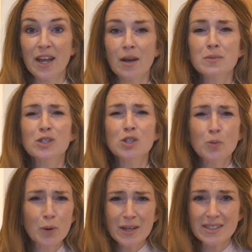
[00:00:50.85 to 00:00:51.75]
And I'm
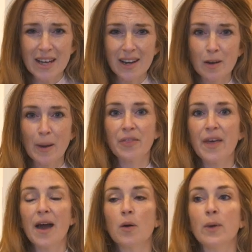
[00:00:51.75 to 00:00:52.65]
super excited about
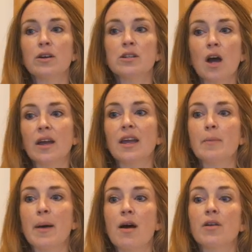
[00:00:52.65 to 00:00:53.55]
that. We are
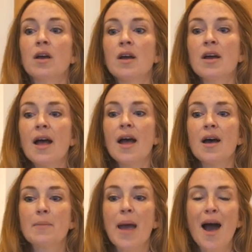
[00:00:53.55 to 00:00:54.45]
talking about
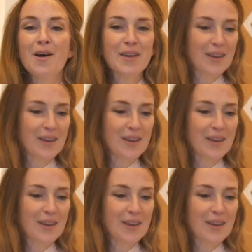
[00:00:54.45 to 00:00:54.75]
um, how